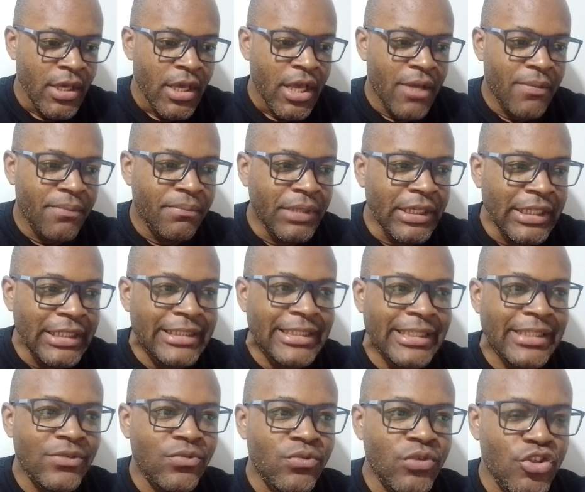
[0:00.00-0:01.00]
a
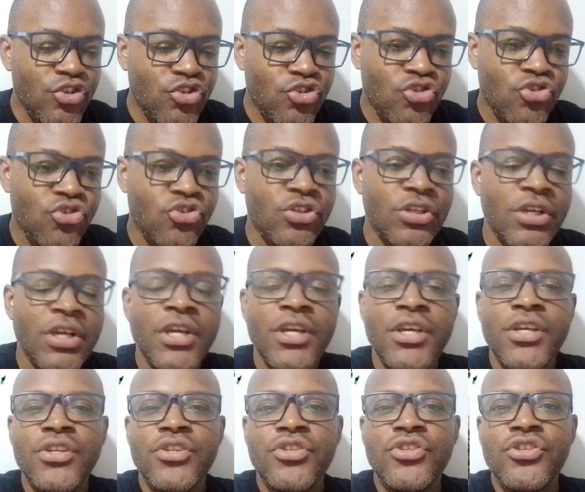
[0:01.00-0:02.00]
meeting which
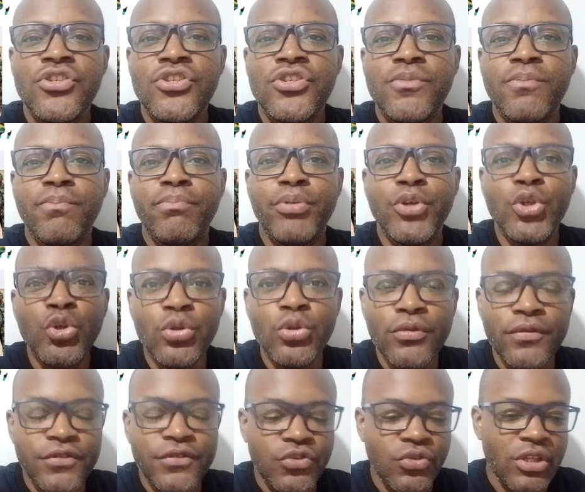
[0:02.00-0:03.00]
just
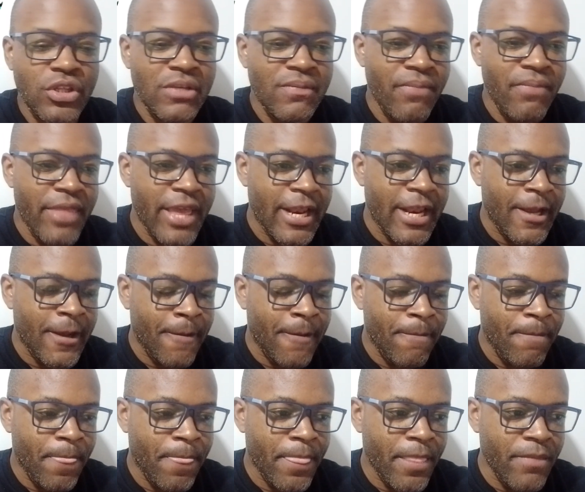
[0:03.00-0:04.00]
proved to them that
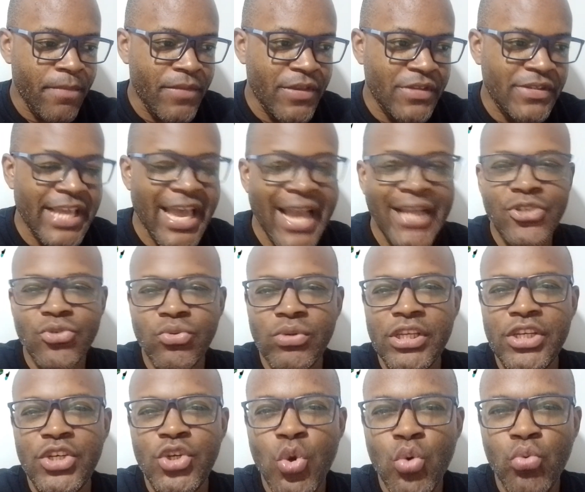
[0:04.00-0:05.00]
there's
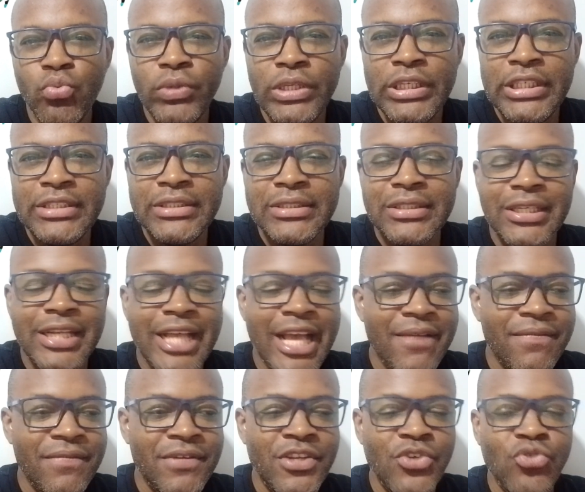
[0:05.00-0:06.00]
actually no reason
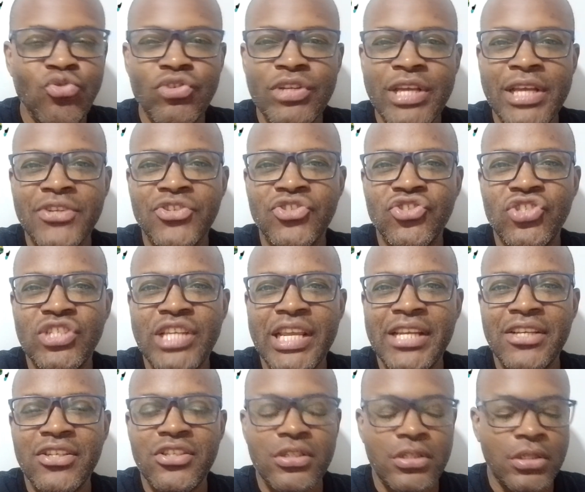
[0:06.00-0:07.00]
having the United
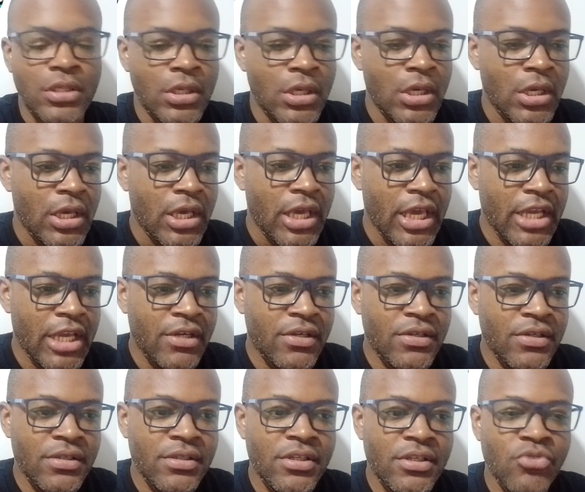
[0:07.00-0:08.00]
States
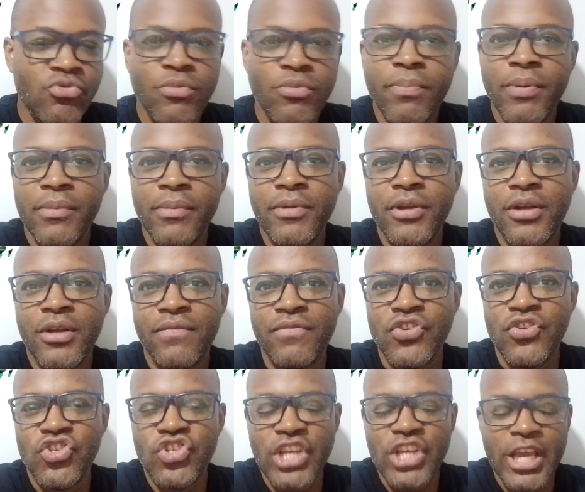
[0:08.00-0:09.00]
in the Republic of
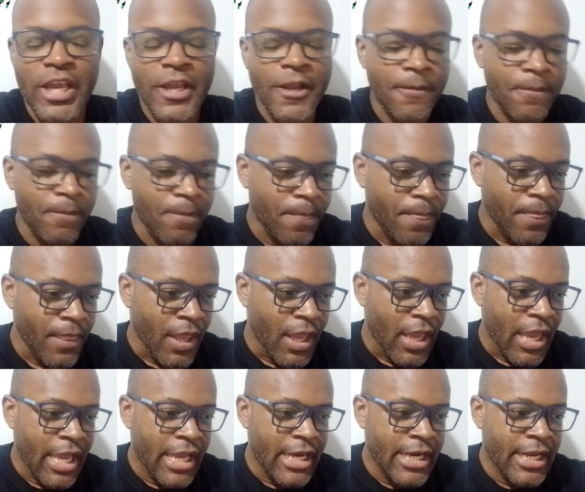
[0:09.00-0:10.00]
Niger.
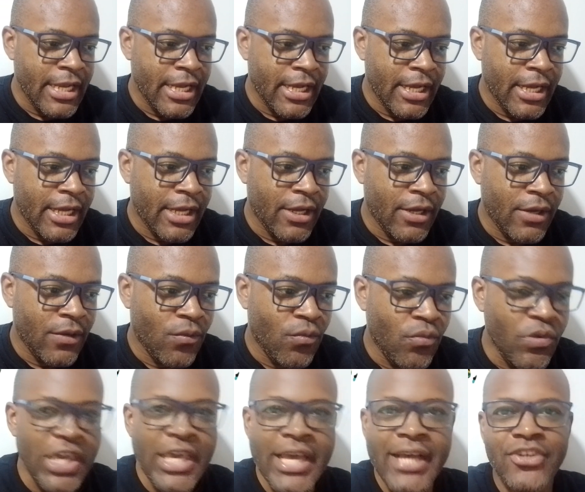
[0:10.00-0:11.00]
And
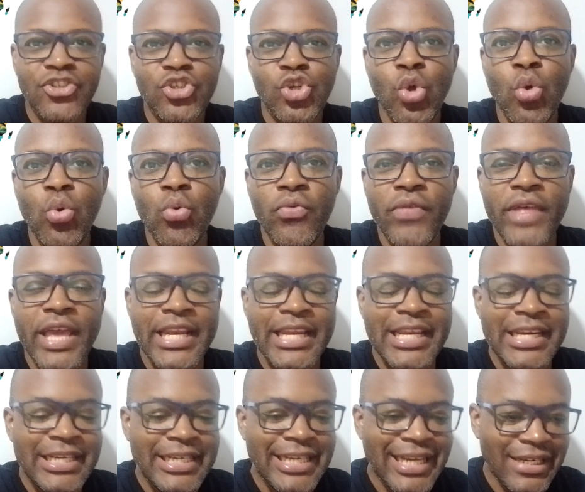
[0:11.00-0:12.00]
we are told that
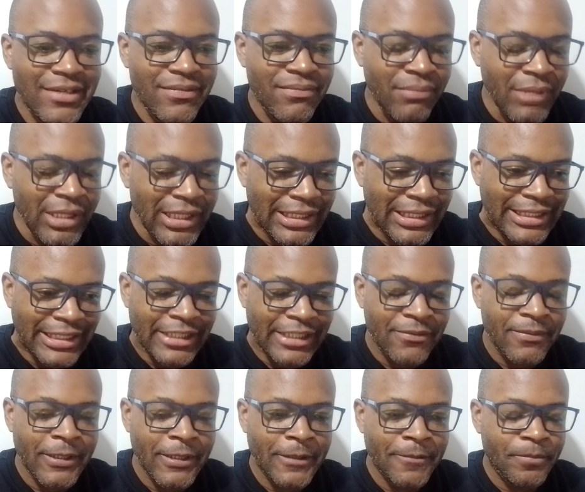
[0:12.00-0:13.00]
in that
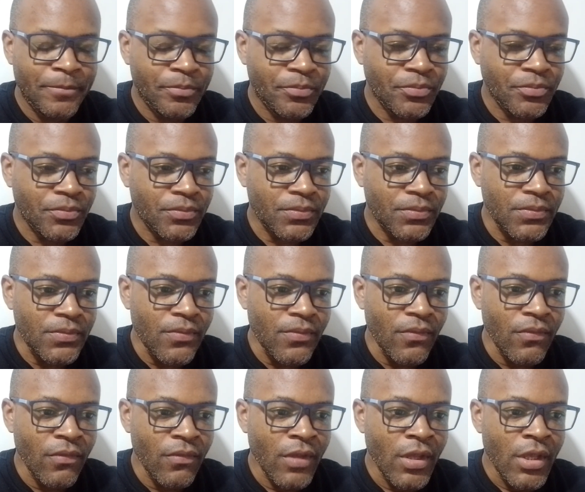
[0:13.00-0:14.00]
meeting, man,
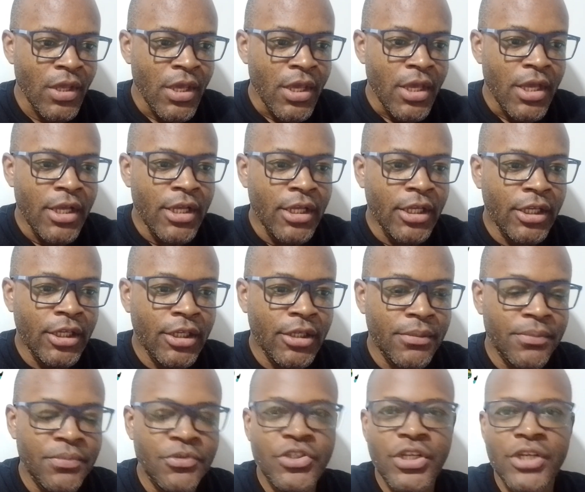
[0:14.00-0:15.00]

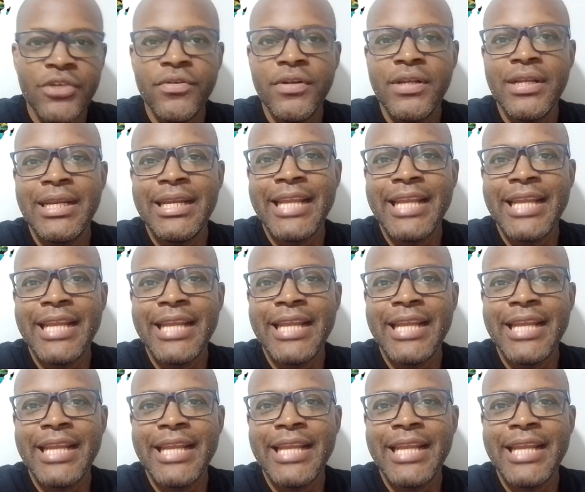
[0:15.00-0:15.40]
General